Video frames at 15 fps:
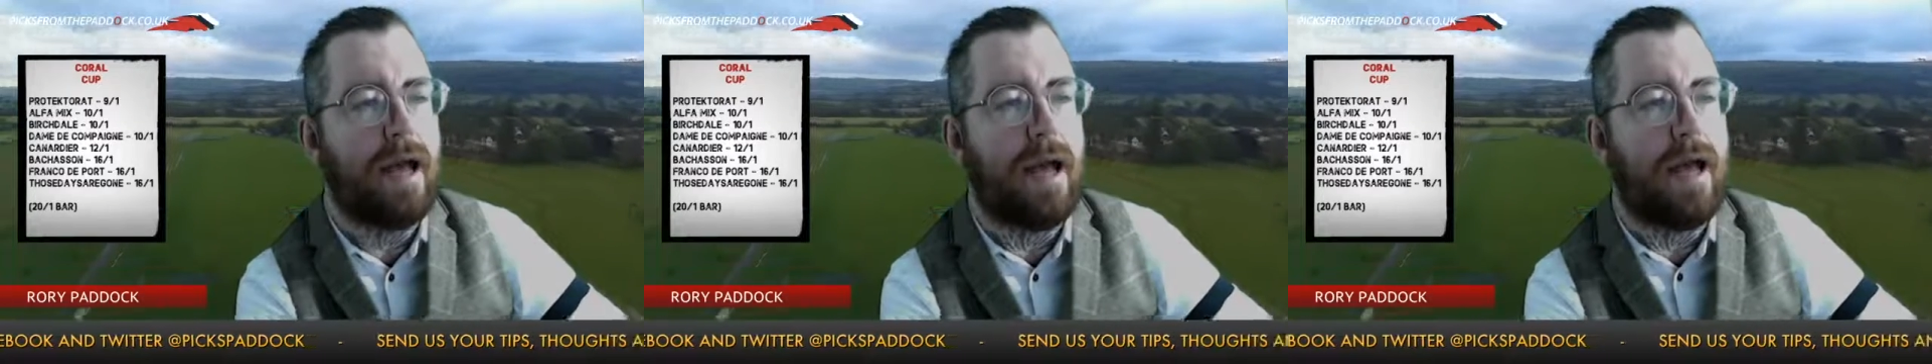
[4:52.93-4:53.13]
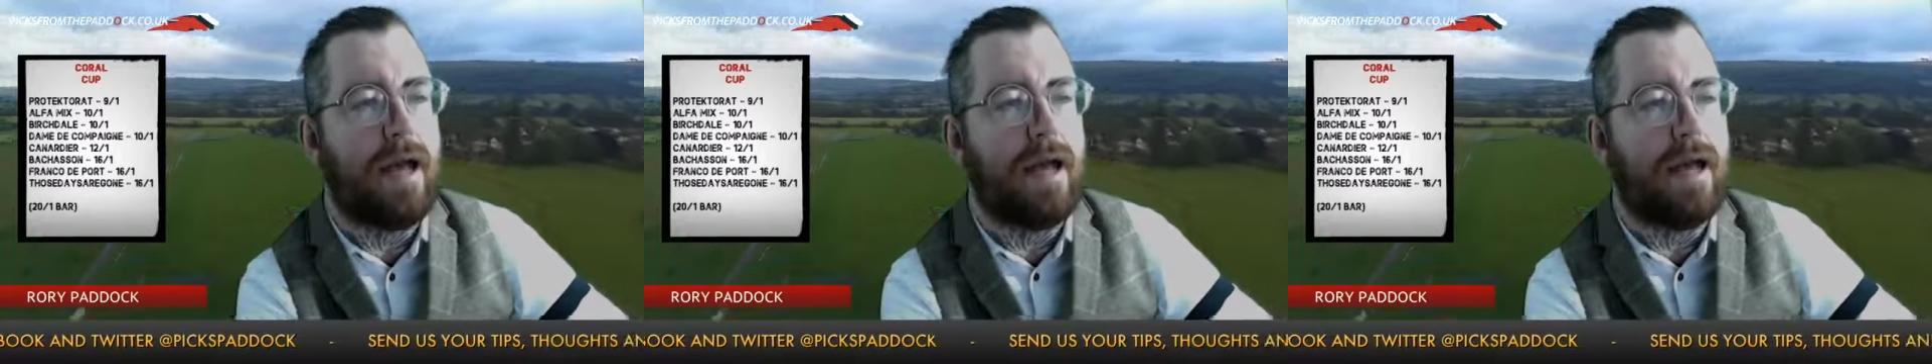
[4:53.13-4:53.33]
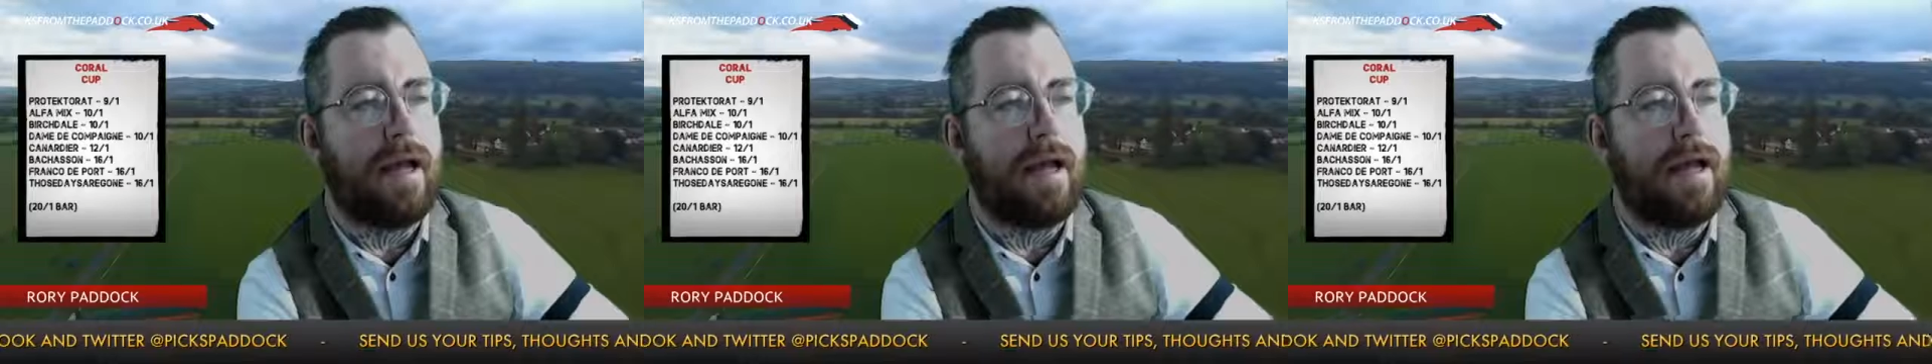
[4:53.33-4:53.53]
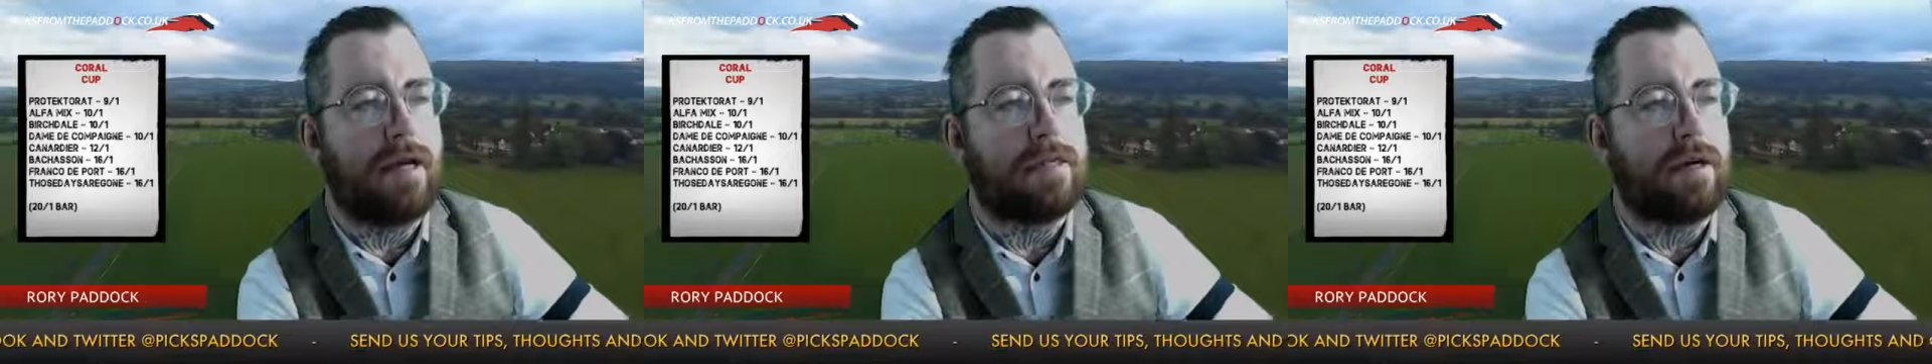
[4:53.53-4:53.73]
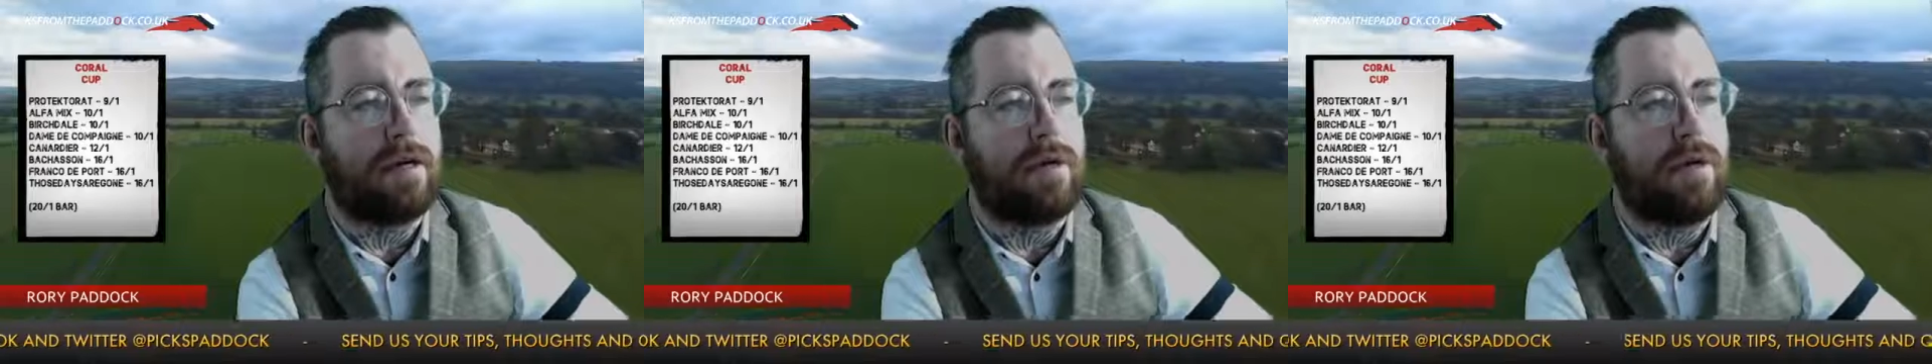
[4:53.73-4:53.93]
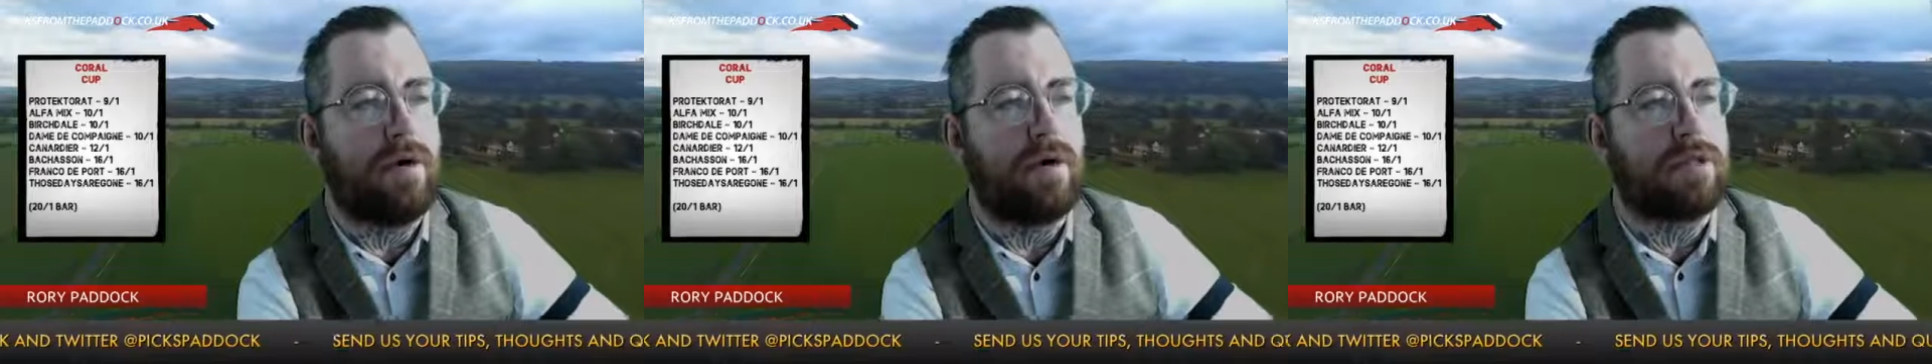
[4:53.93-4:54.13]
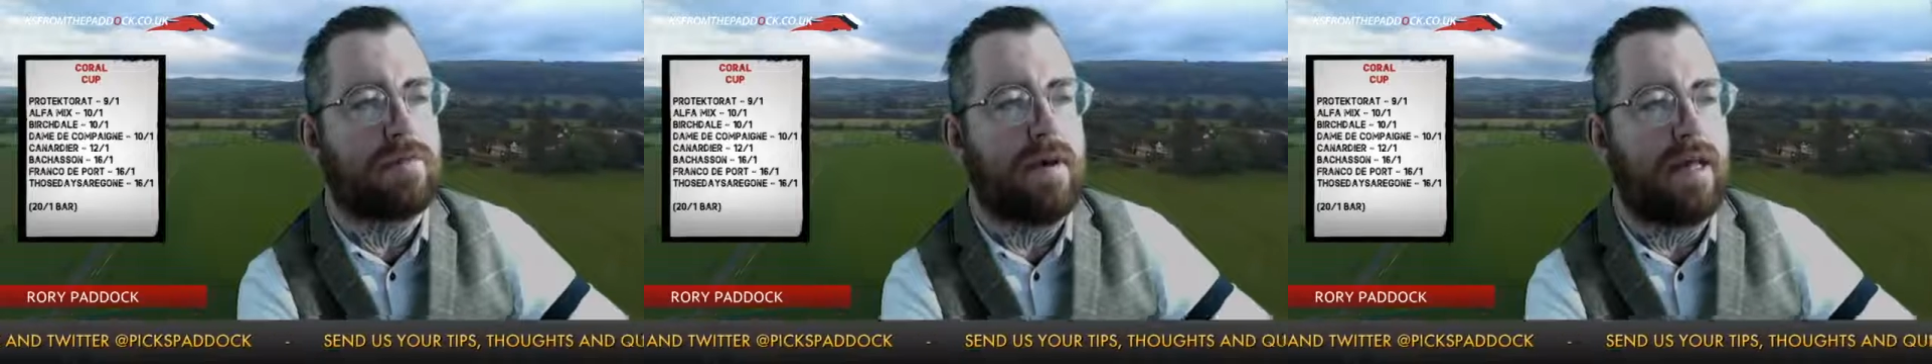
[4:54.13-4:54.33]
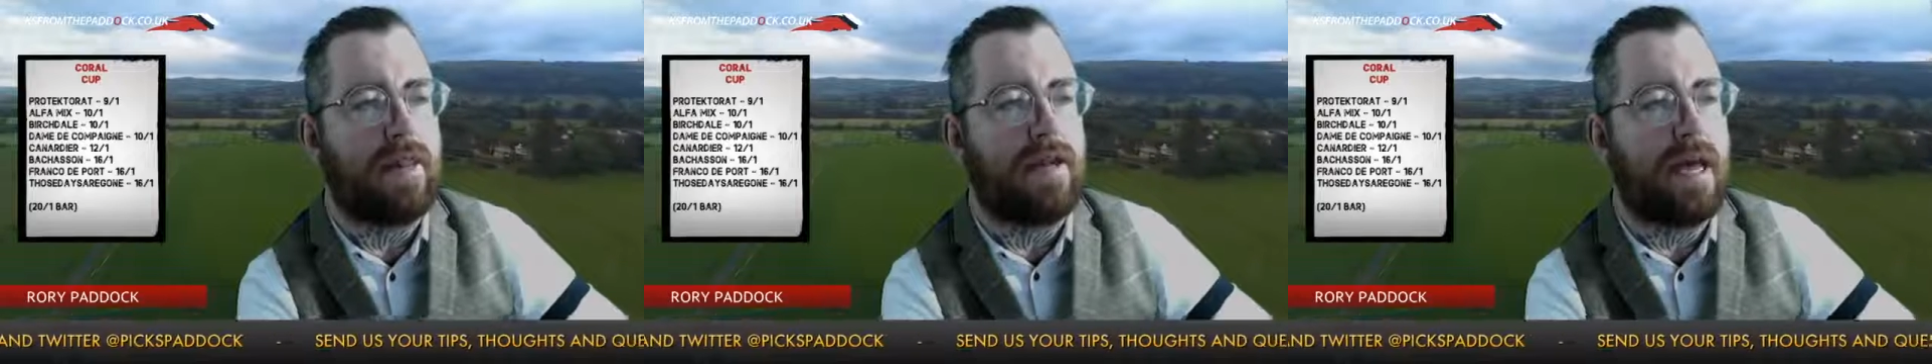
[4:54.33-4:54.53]
is a
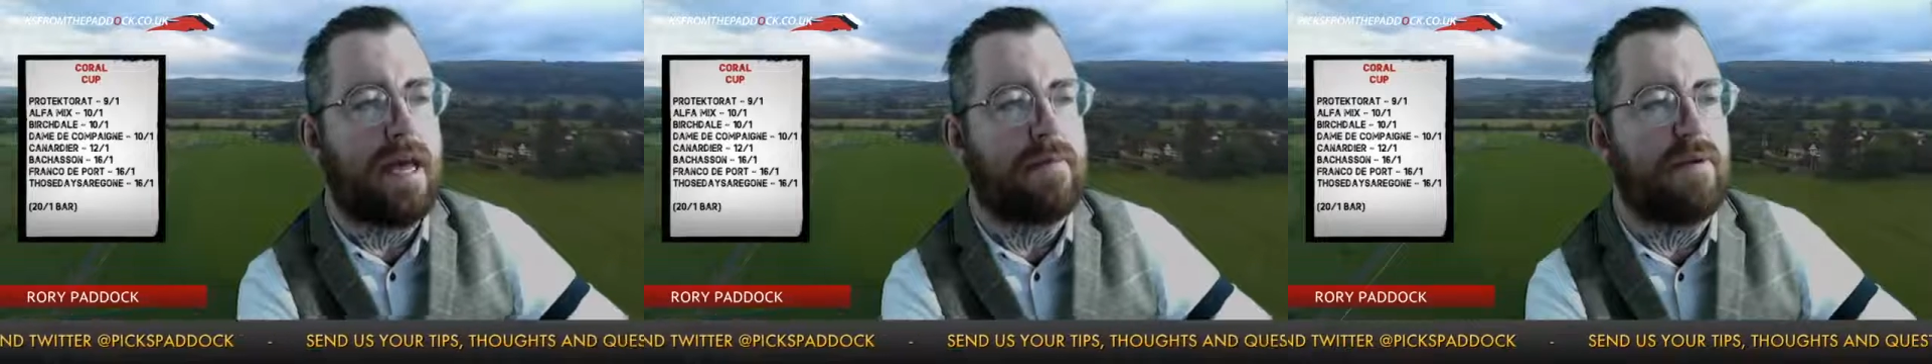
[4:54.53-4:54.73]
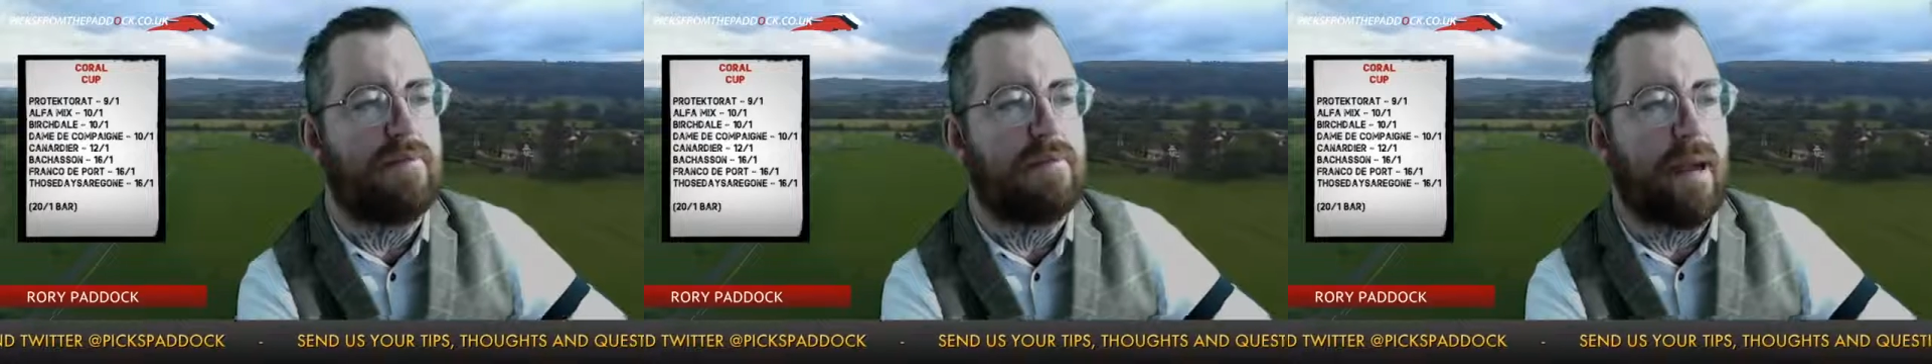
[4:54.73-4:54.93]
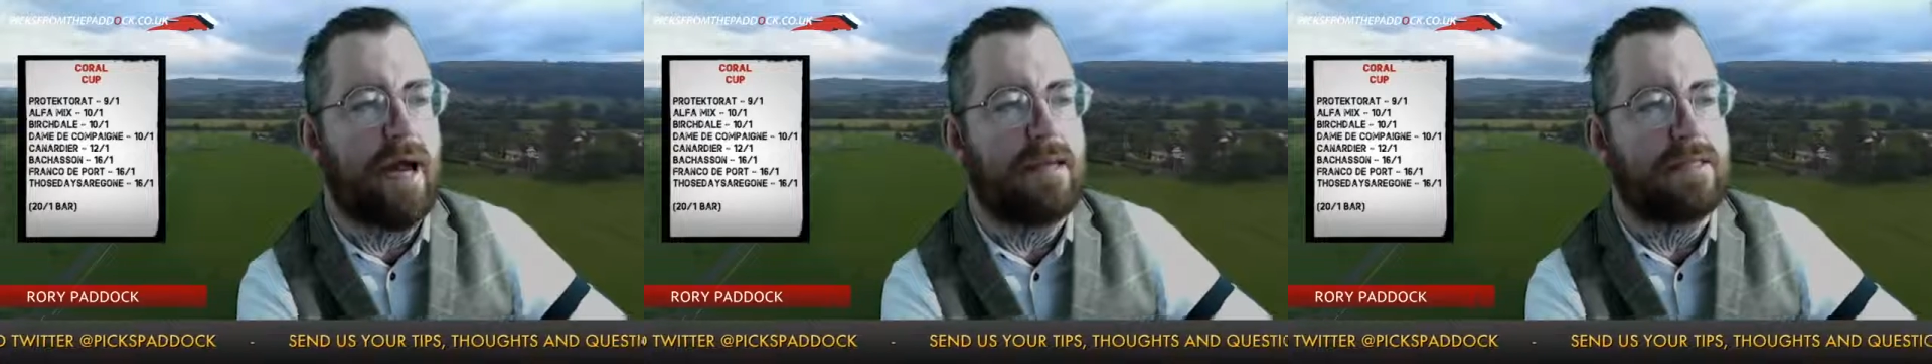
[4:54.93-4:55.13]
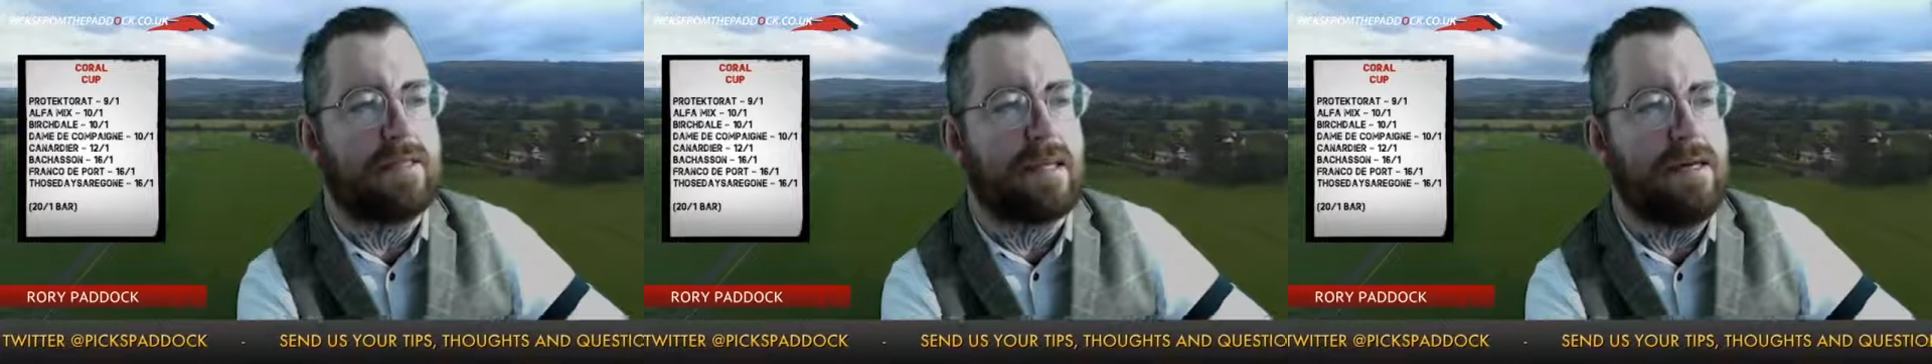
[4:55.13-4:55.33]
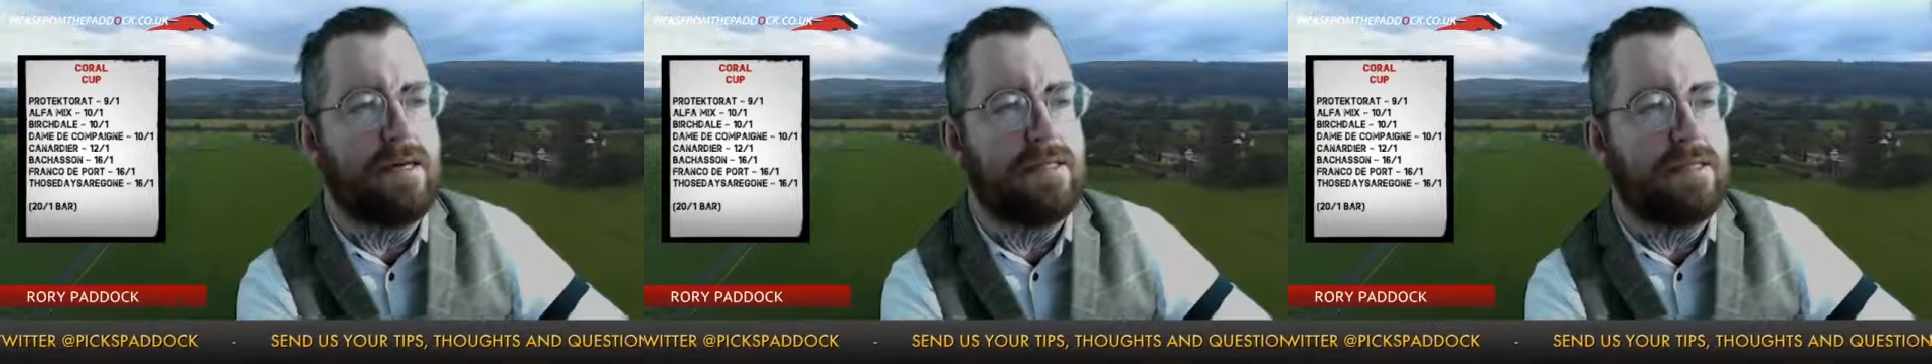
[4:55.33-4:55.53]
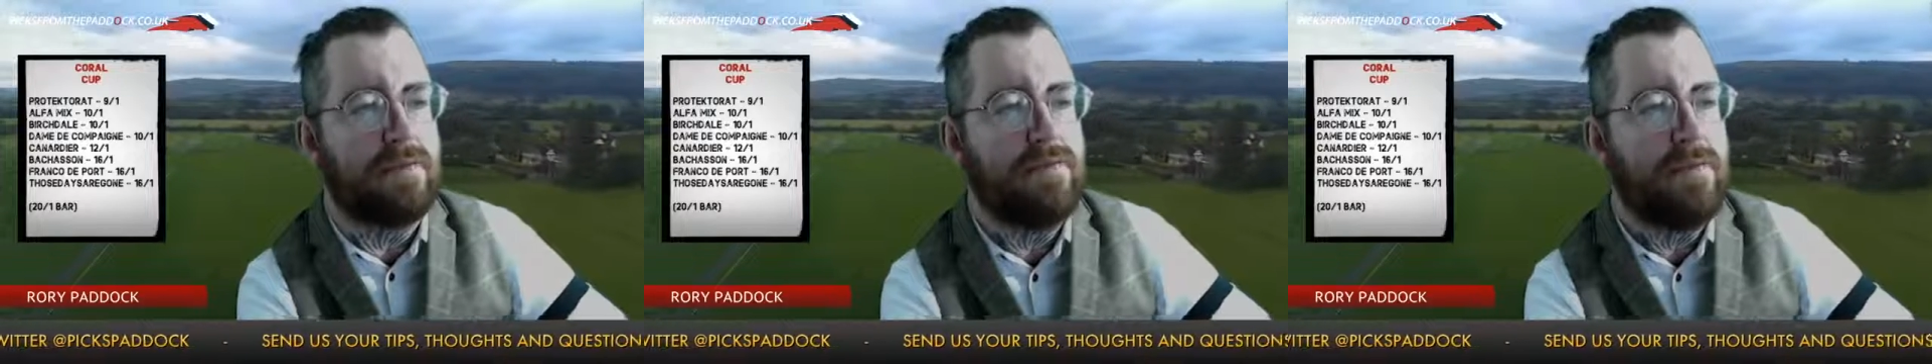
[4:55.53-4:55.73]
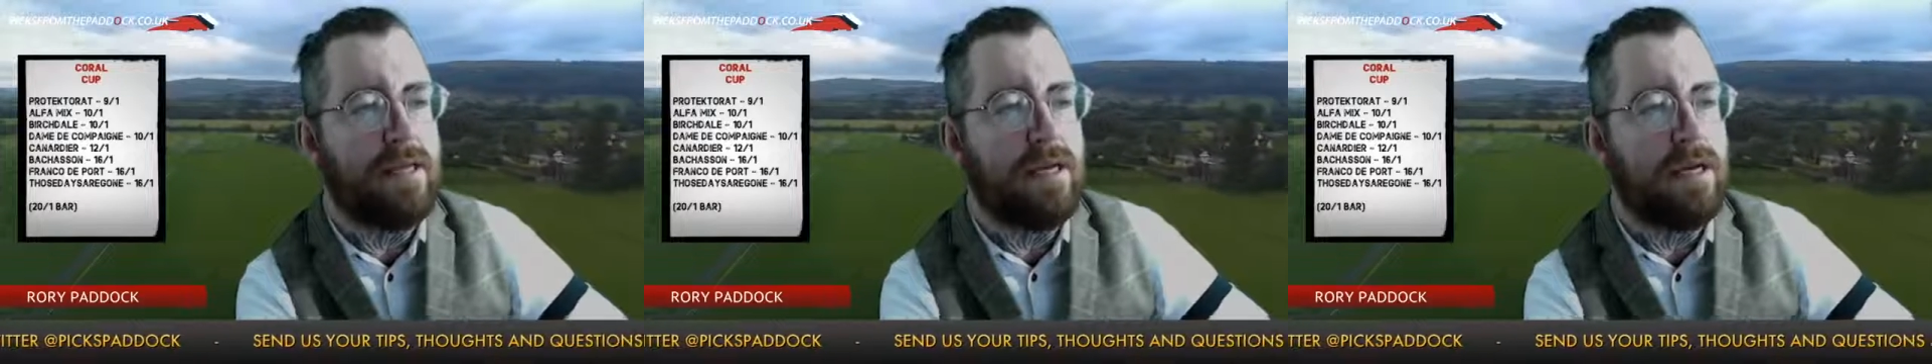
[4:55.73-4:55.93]
horse by the name of Black Tears.